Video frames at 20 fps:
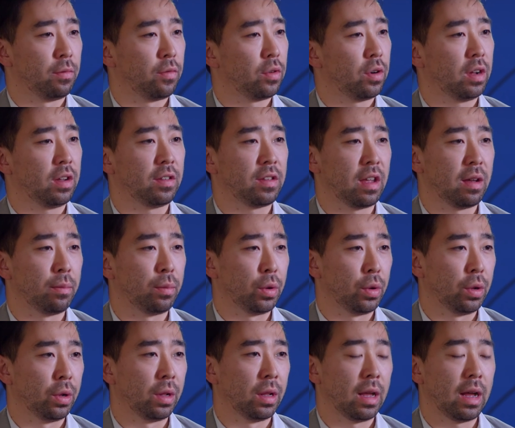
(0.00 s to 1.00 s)
For
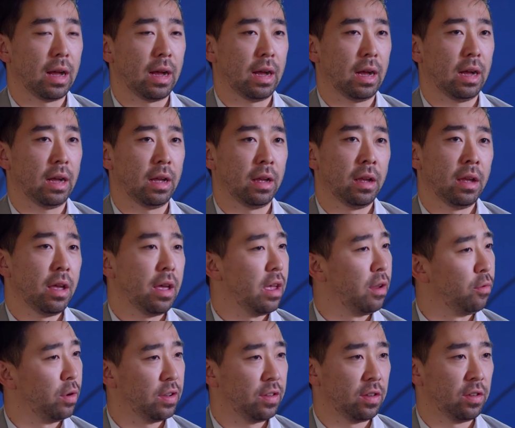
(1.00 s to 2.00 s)
example, uh, in
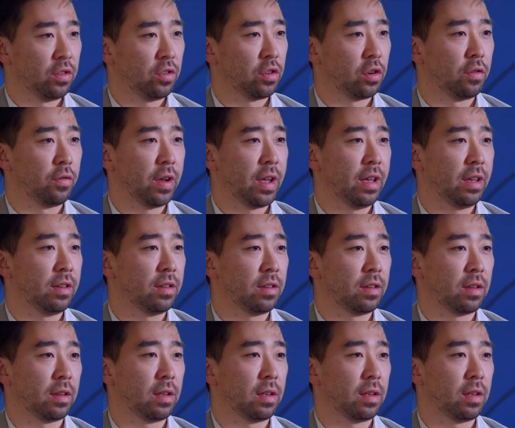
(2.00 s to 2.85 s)
recent surveys,